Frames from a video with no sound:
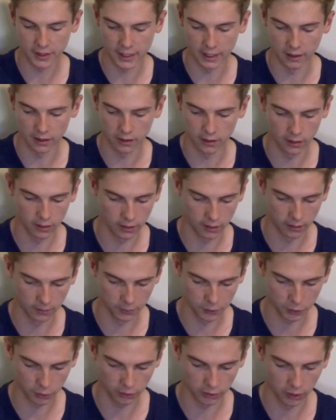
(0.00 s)
now.
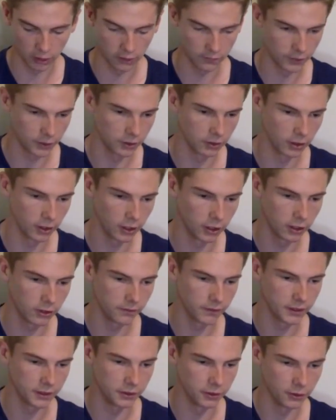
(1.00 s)
I'm sure a lot of you have heard
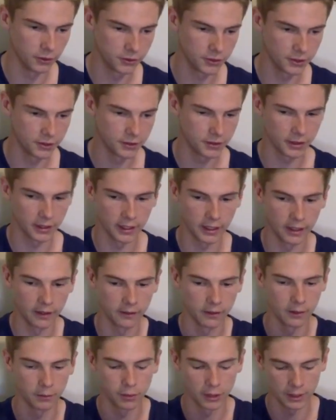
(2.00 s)
of the Doozers.
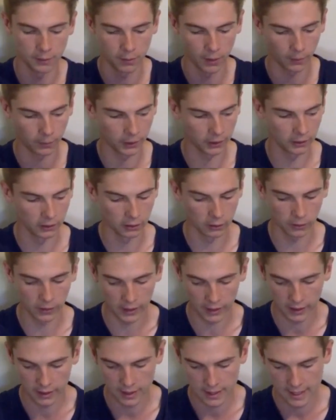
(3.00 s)
They're a pretty popular lure.